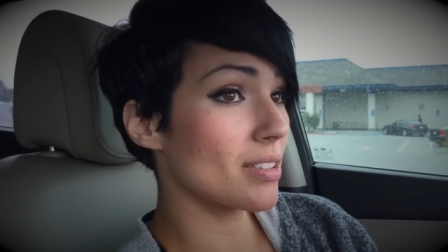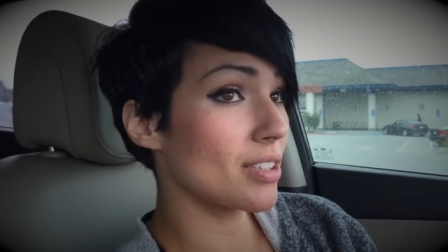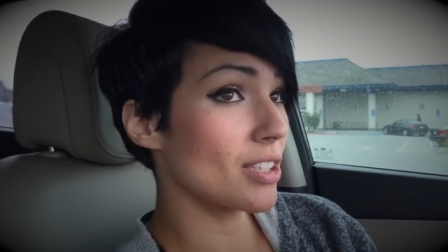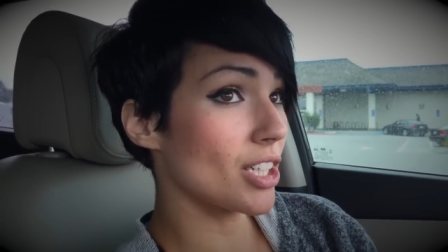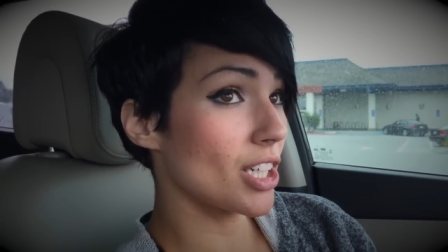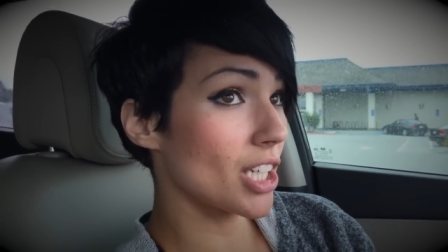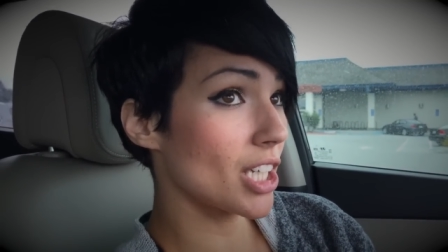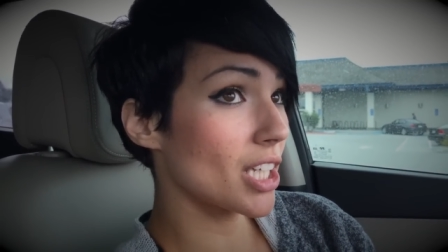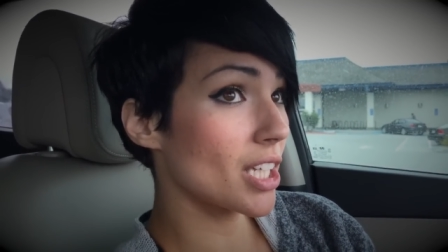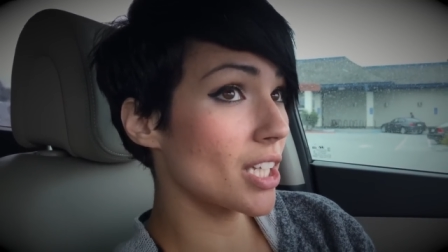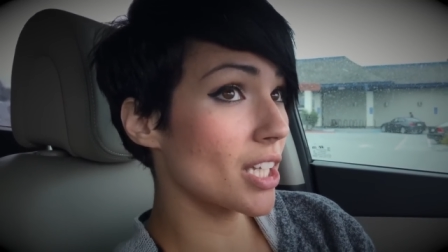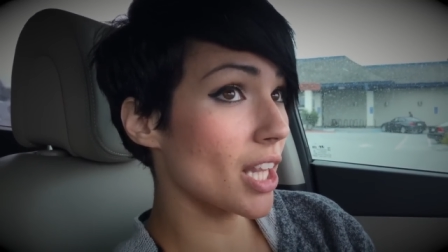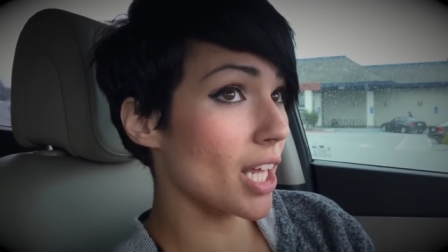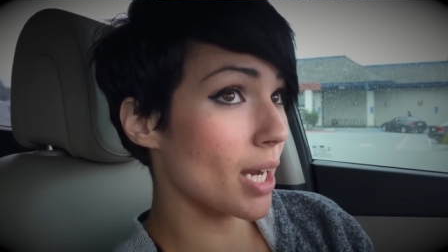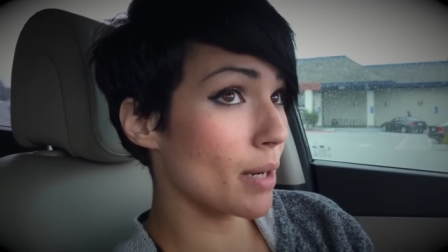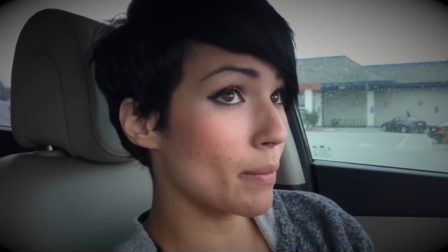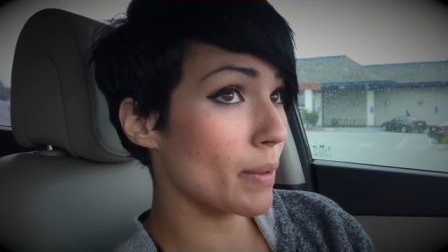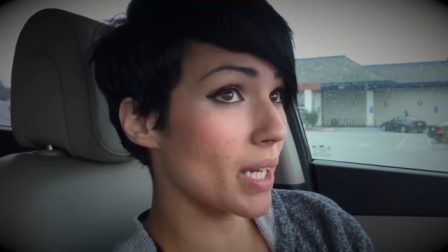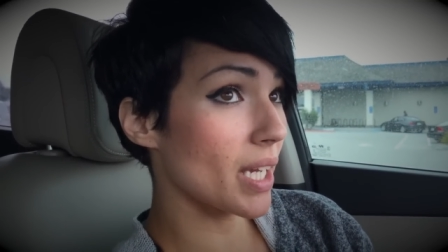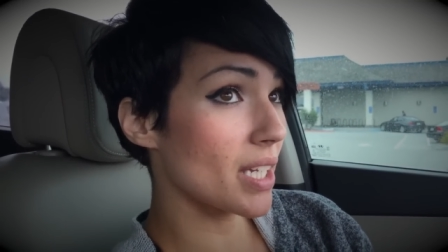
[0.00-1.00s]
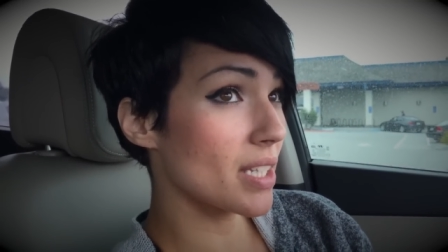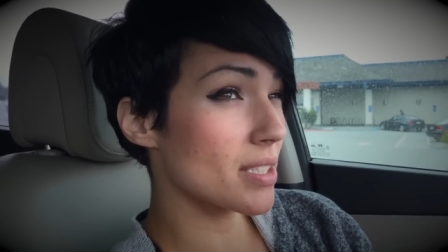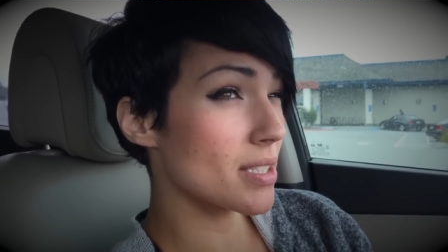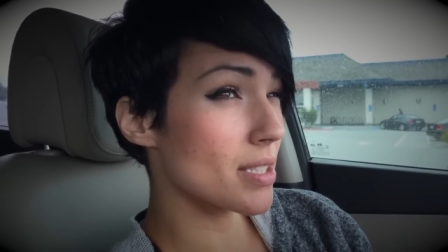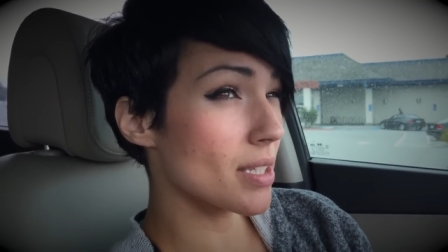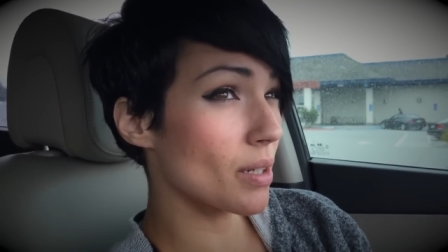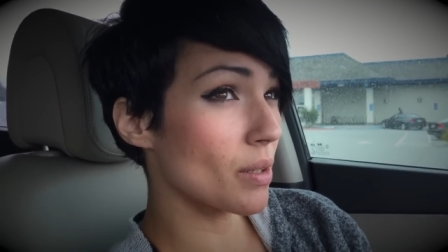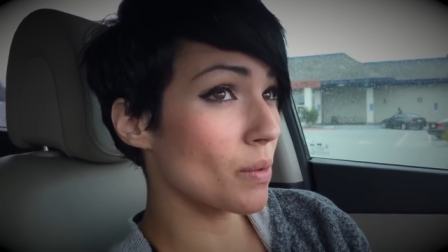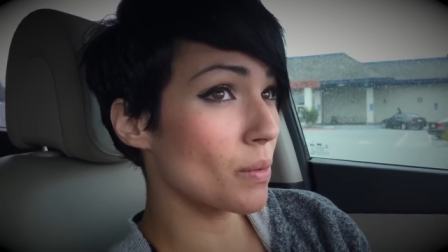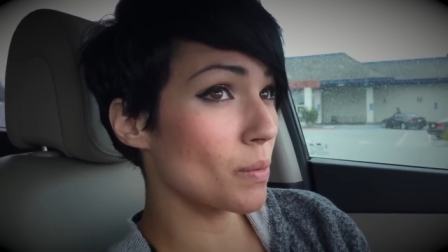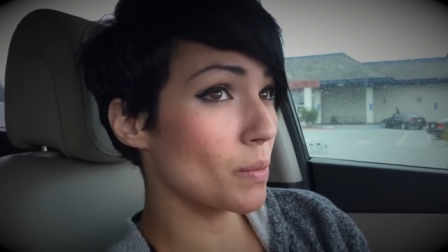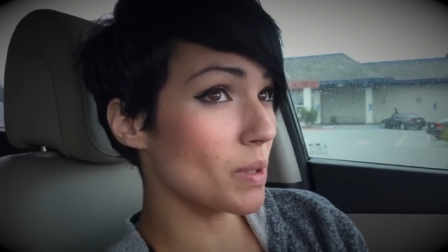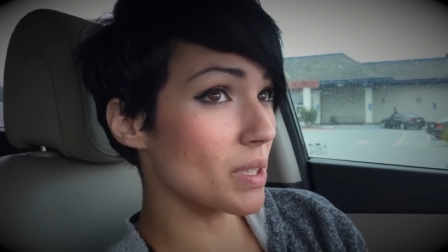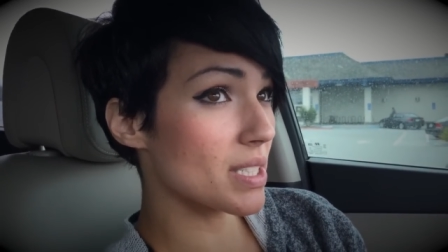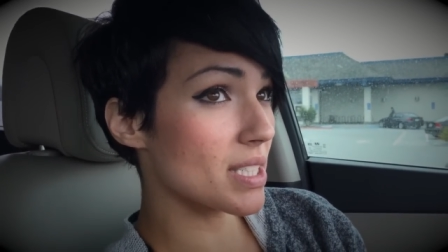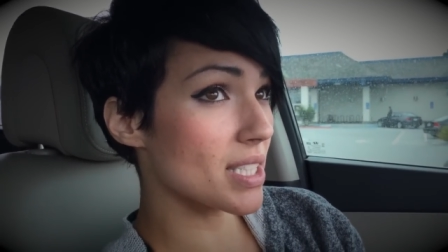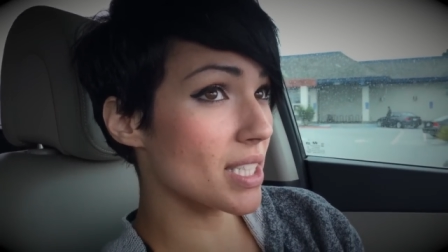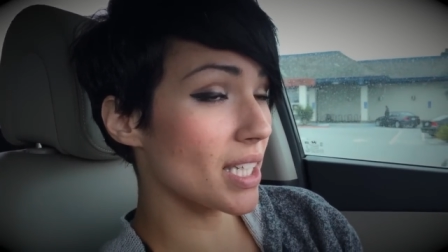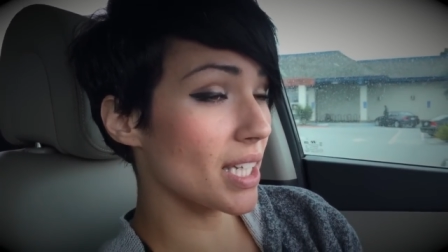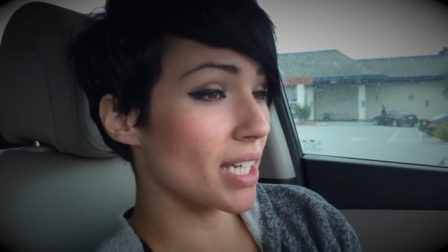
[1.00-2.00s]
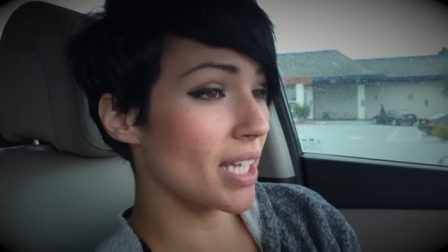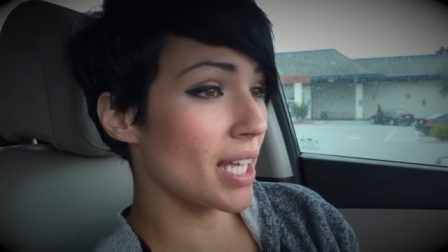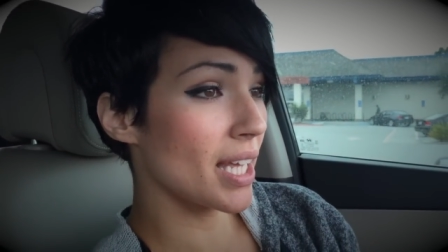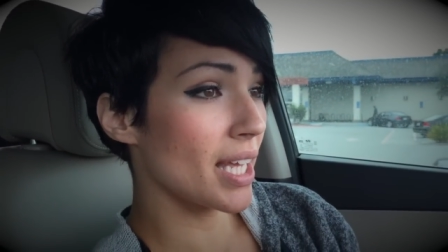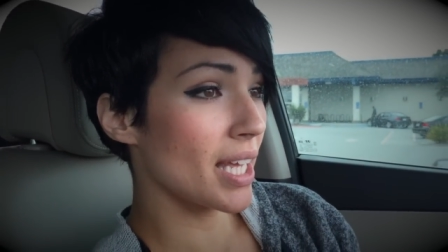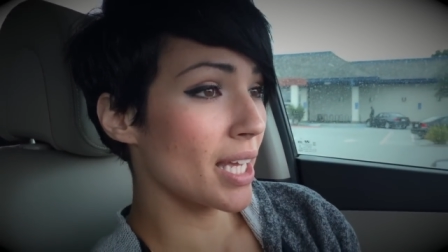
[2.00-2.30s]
good that way. So we'll see.